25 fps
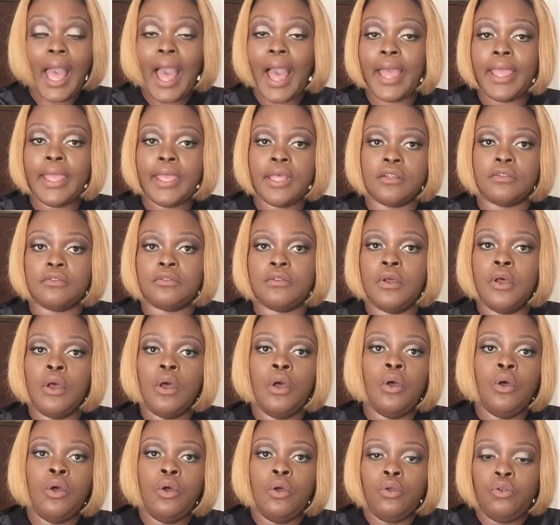high heels.
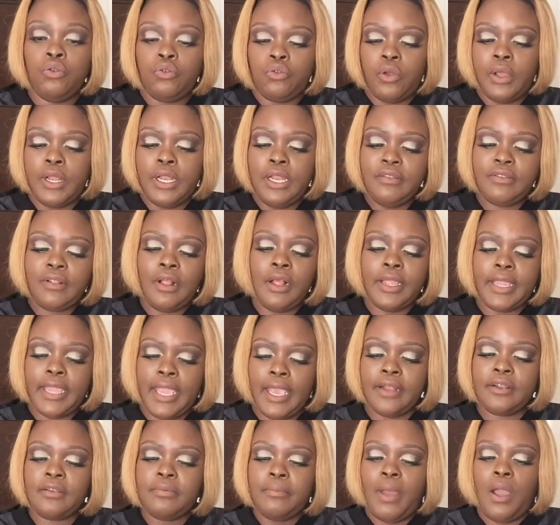So at least I'll
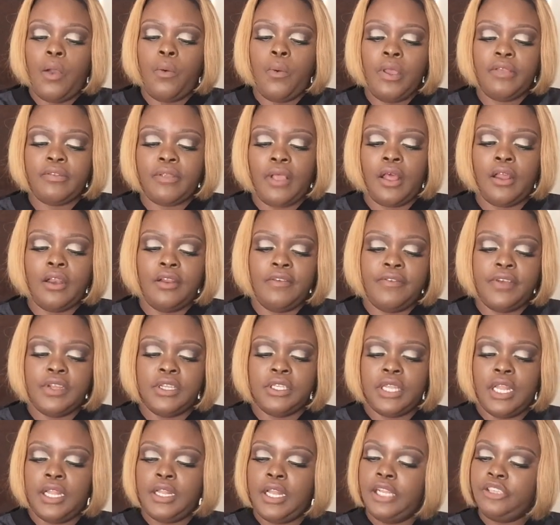get my ways out of
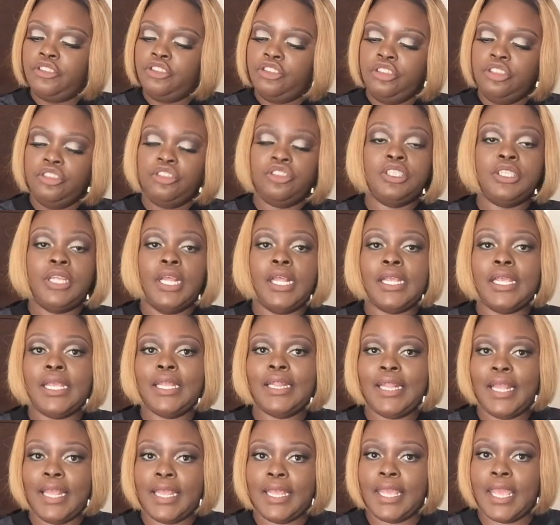it, and I just need to
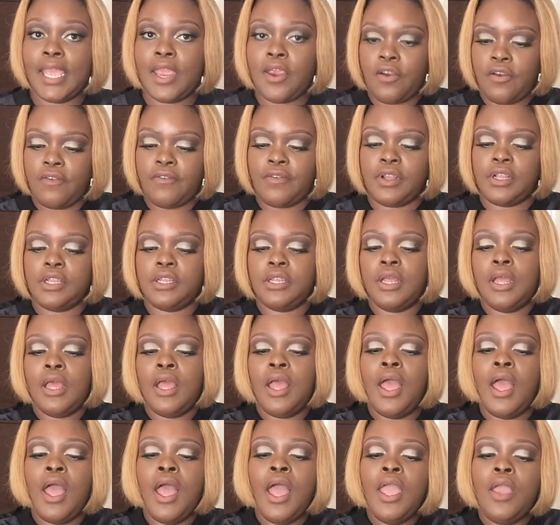take care of it.
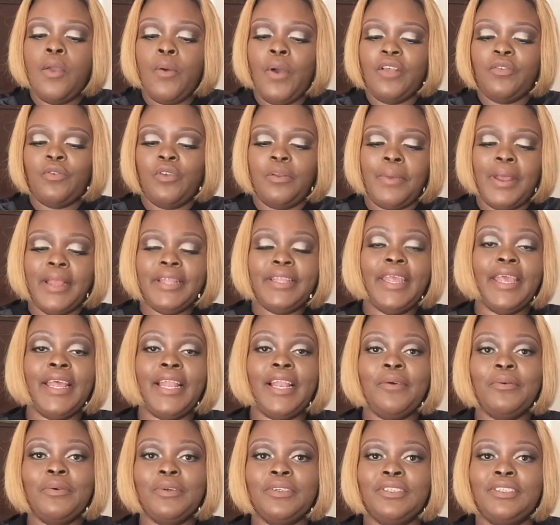Whereas when my
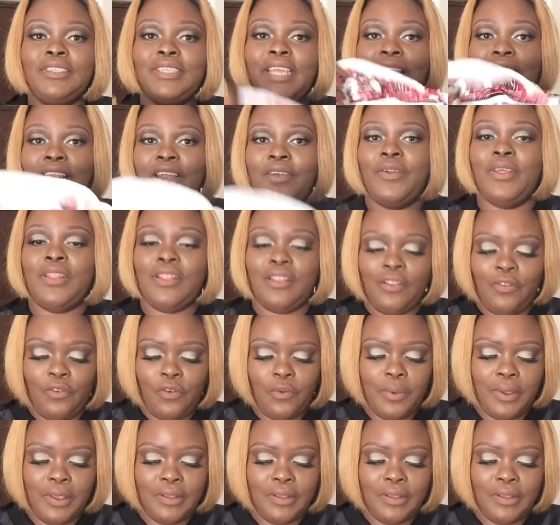tailor was tailoring this for